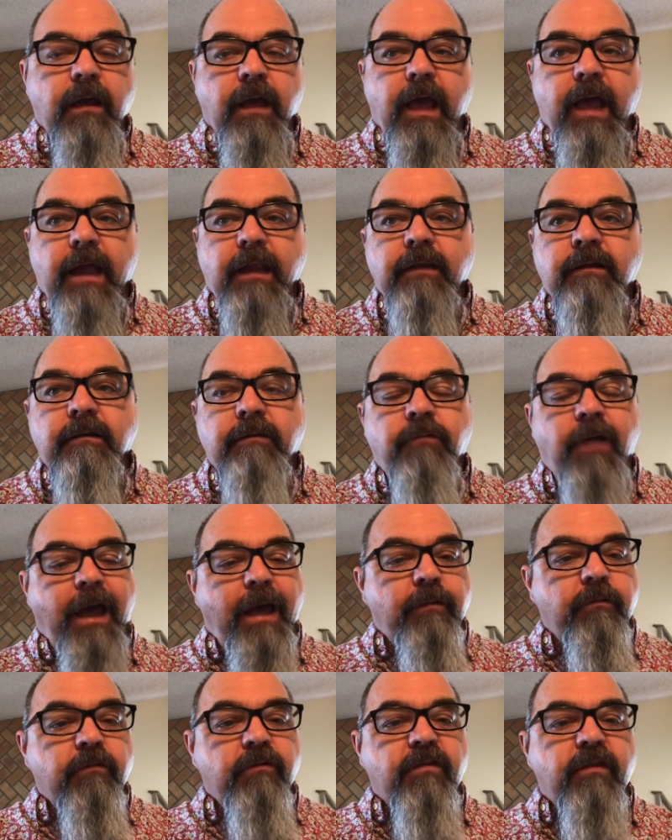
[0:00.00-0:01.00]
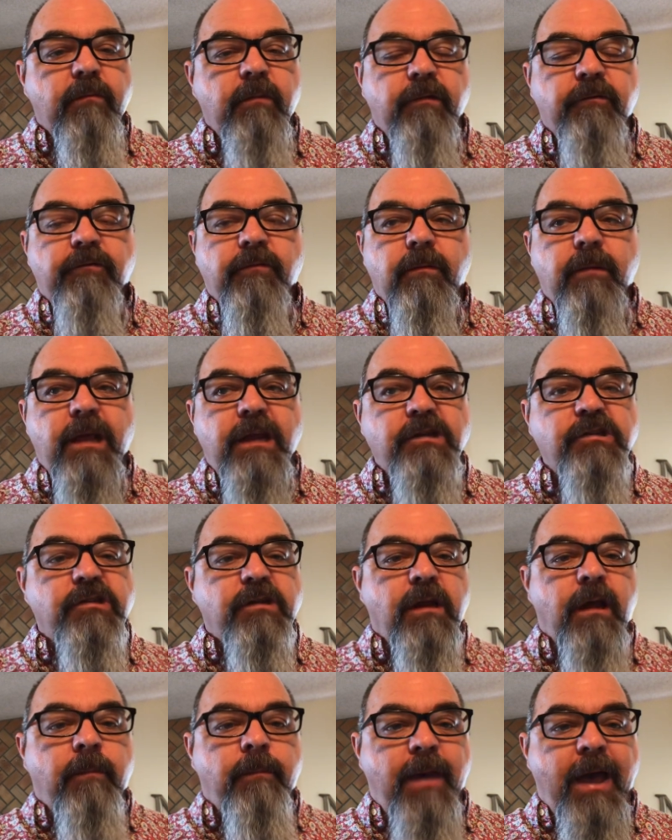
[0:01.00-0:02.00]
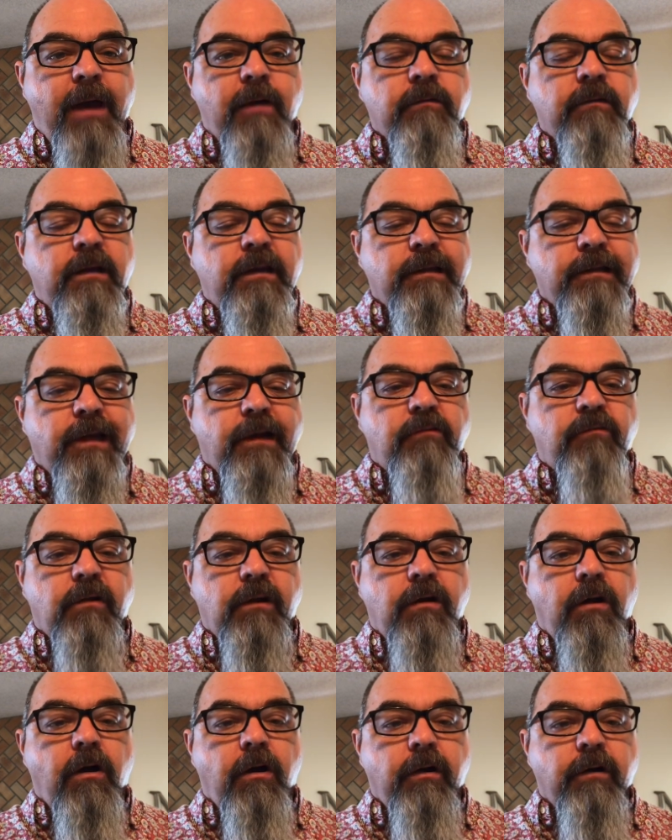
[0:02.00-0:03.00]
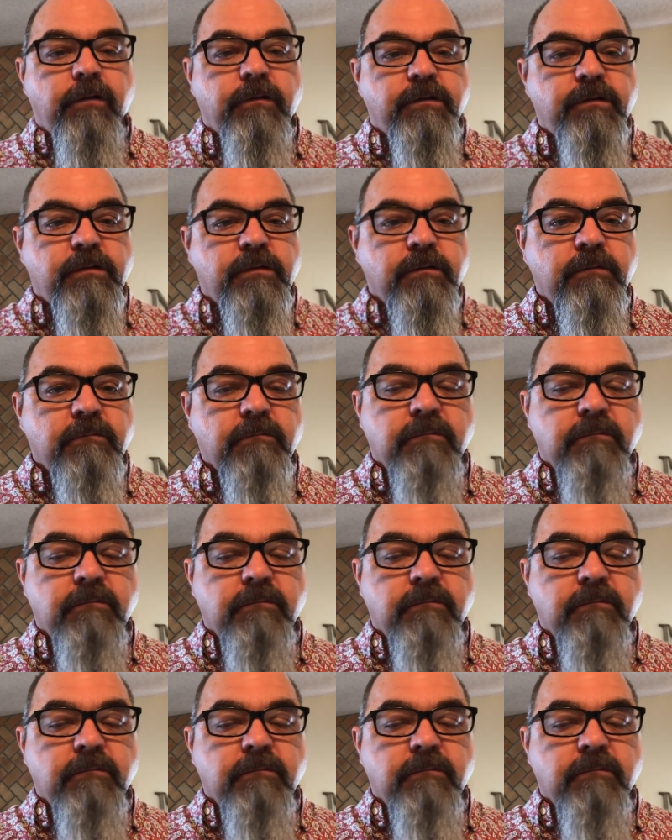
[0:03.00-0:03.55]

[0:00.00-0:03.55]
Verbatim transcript: and gather some information about electric cars.